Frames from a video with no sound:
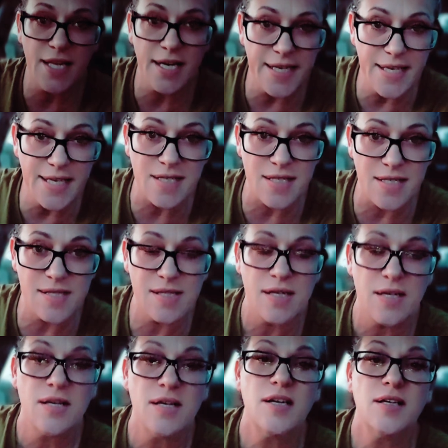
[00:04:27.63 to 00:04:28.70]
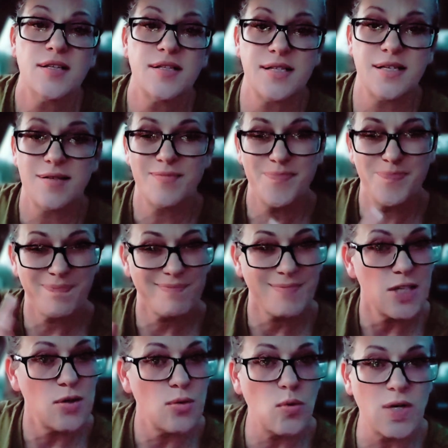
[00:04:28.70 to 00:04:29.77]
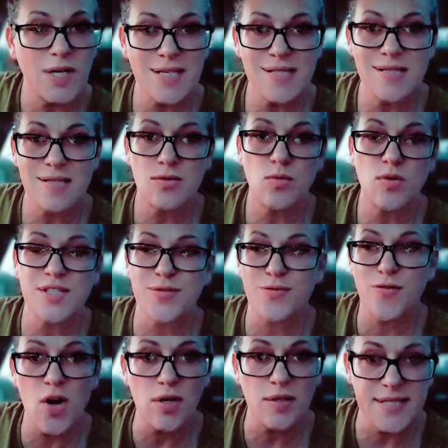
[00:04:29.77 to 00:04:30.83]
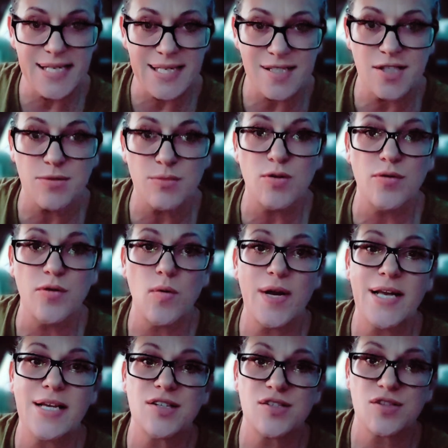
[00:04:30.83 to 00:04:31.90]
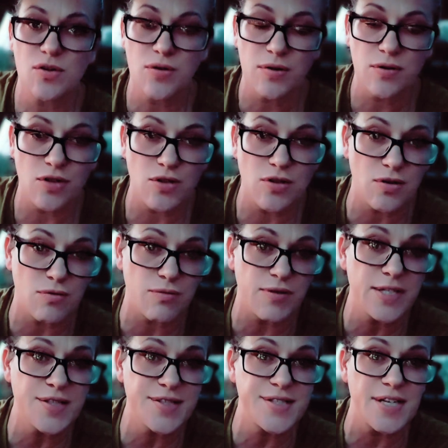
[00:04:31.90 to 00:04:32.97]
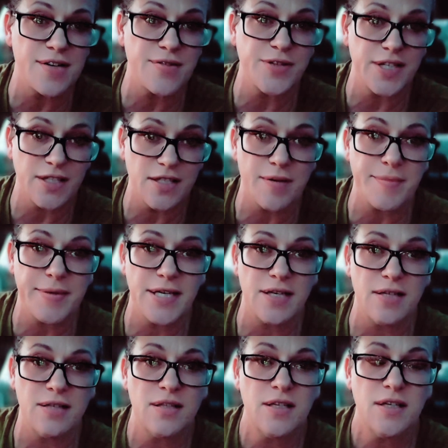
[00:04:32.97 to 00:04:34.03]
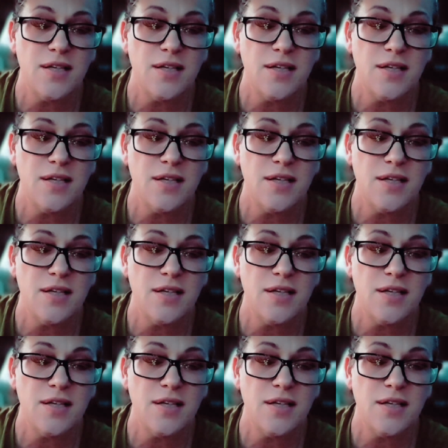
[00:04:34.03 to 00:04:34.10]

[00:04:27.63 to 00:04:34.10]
that is, see, what's false has to move away so your real stuff can come in.